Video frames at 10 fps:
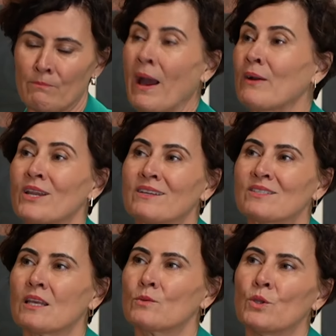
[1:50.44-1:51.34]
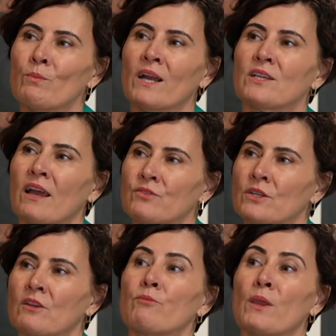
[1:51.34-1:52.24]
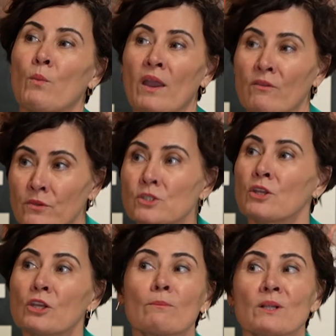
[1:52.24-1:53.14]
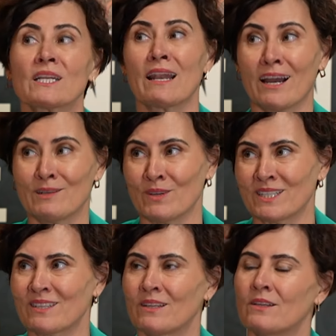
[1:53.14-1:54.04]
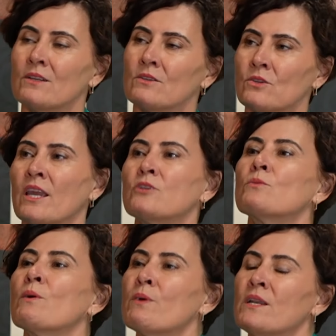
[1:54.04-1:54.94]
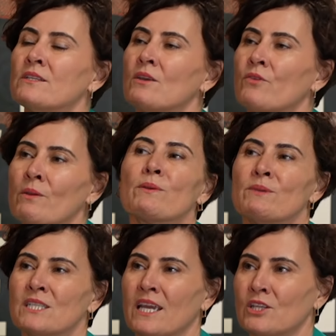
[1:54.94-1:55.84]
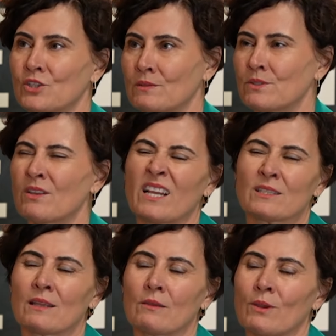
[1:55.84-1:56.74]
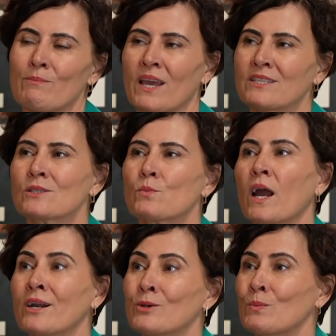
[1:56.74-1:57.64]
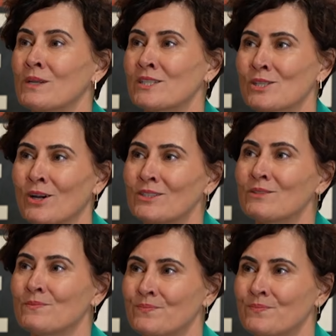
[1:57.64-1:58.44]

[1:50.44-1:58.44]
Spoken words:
barriers that you might have to kind of be aware of, so that you can build alignment to get to mobility of implementation. So that's the three places where I normally start.